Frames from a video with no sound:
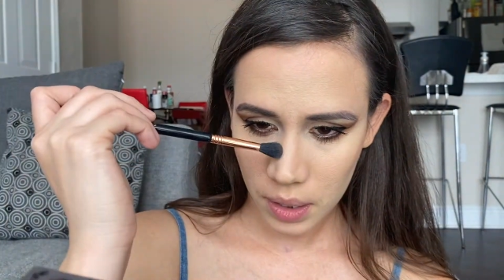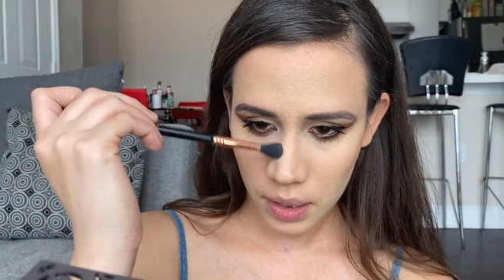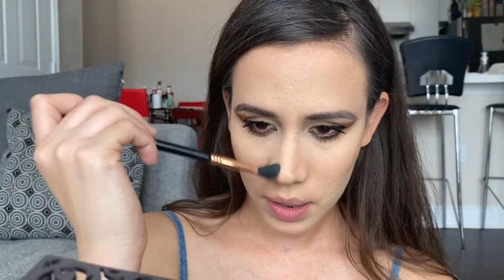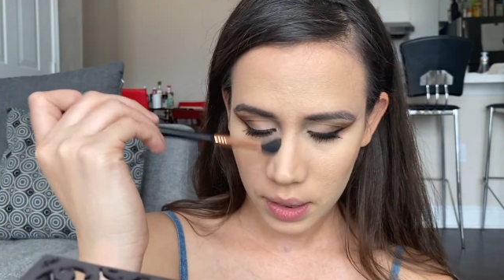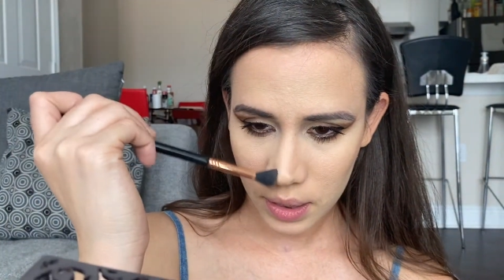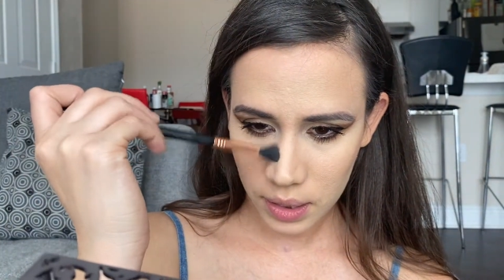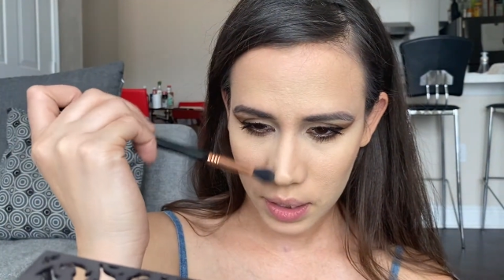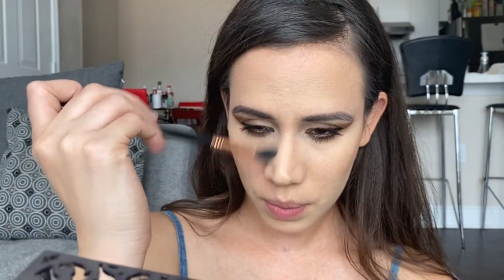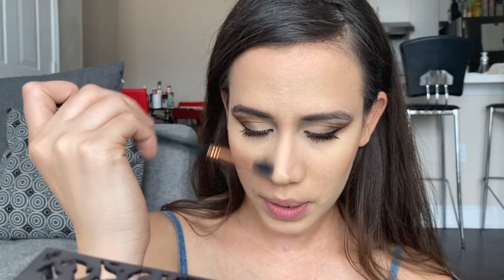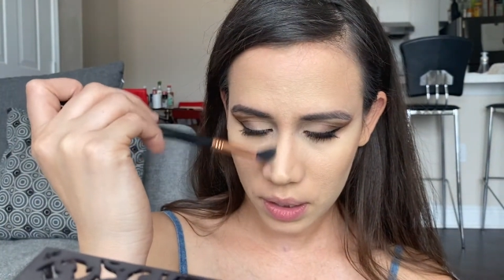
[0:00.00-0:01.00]
A
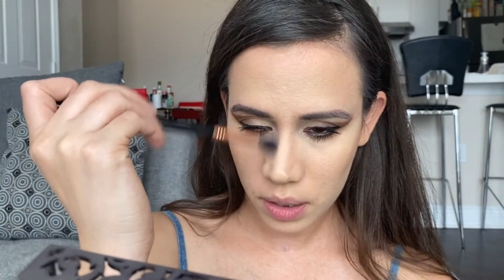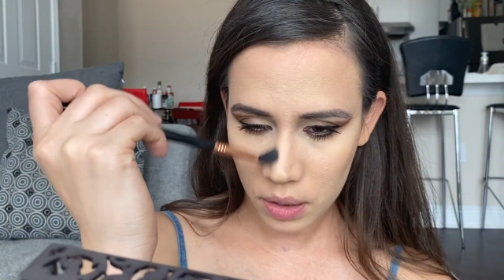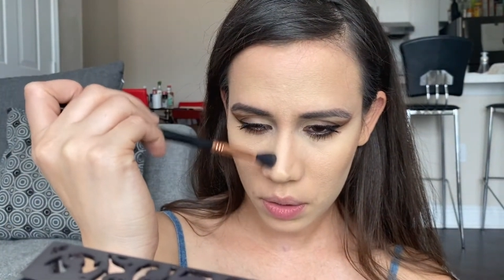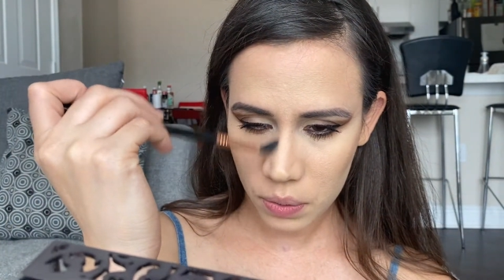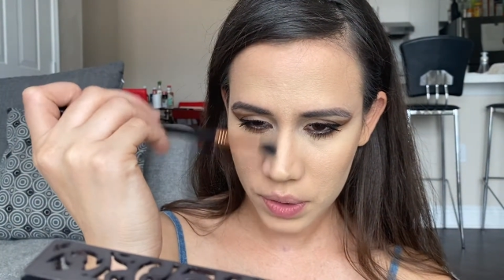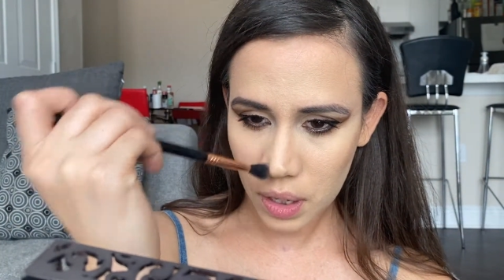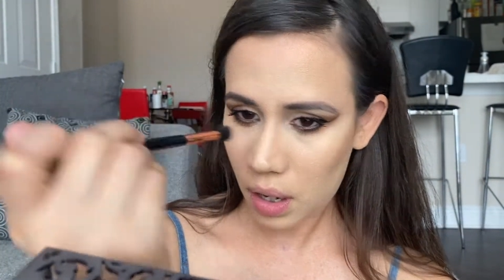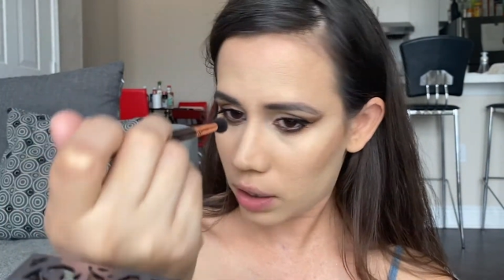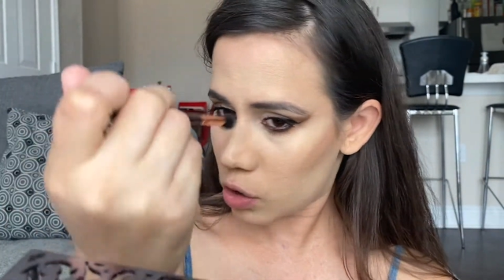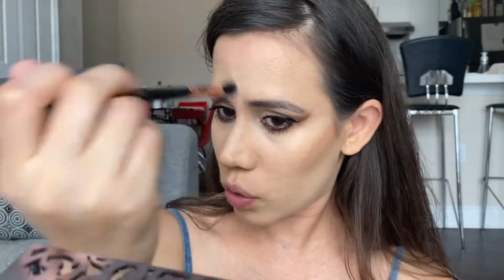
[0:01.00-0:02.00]
little bit of nose
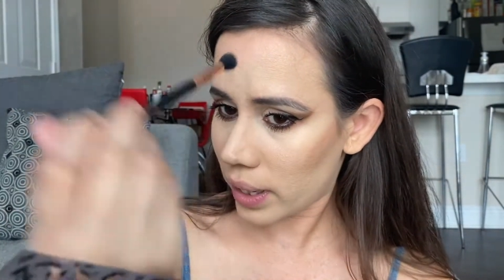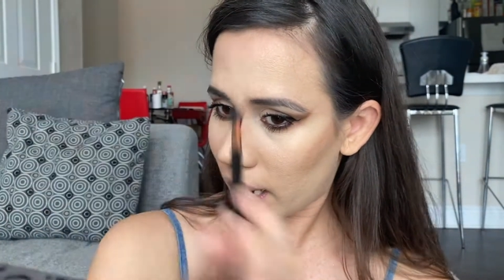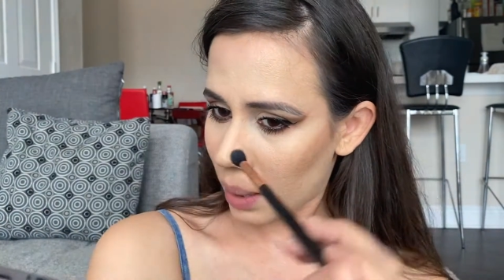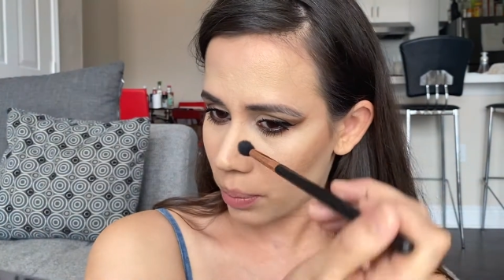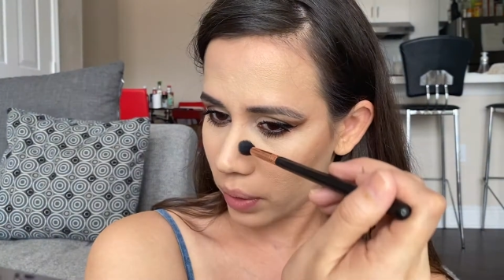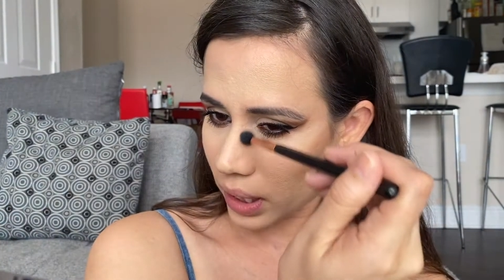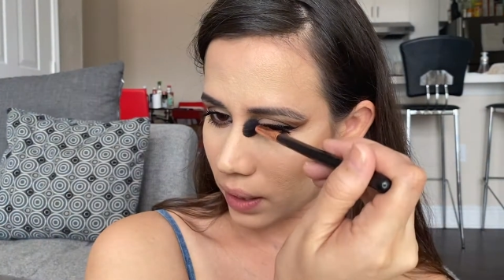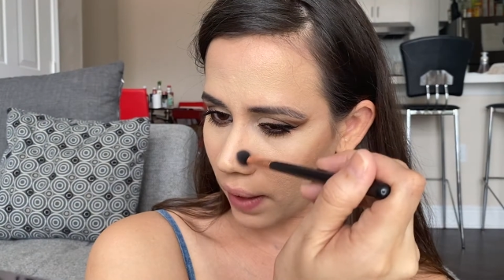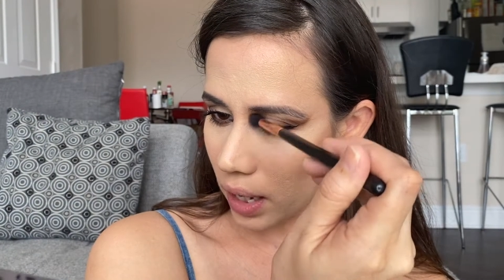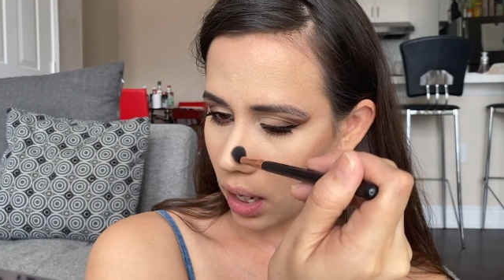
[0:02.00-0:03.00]
contour, and I am
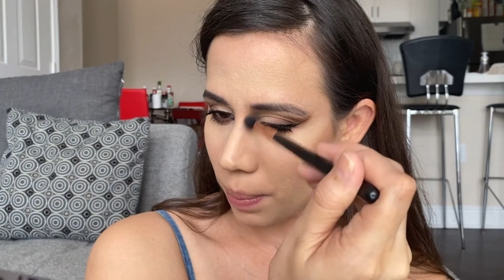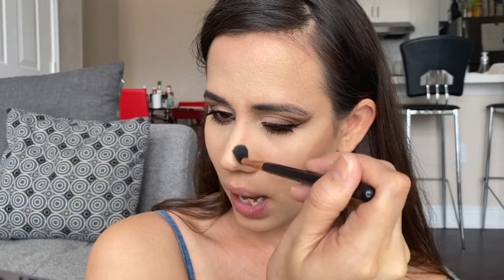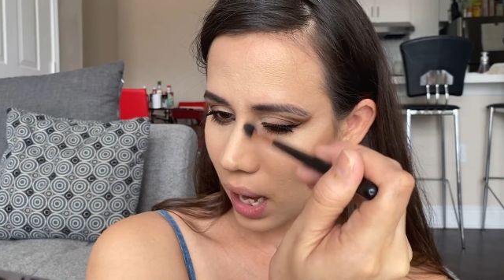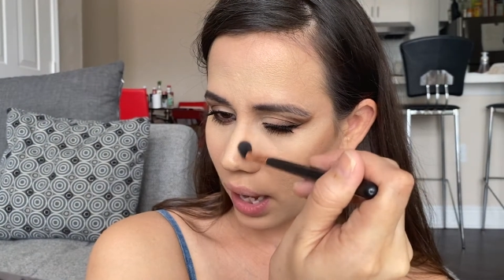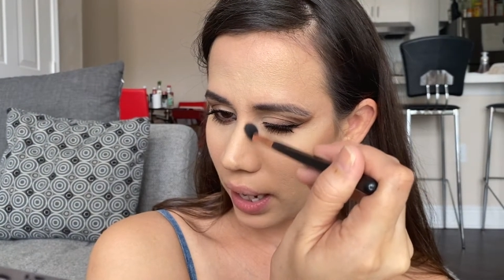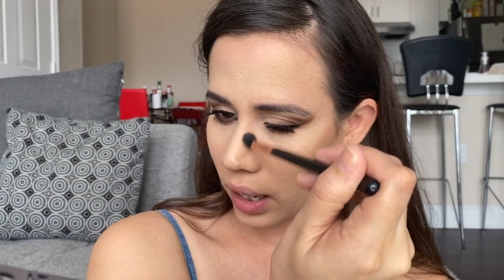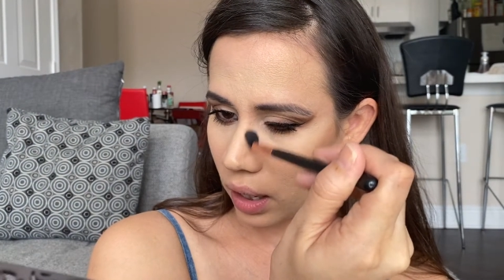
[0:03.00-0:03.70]
bringing that up high.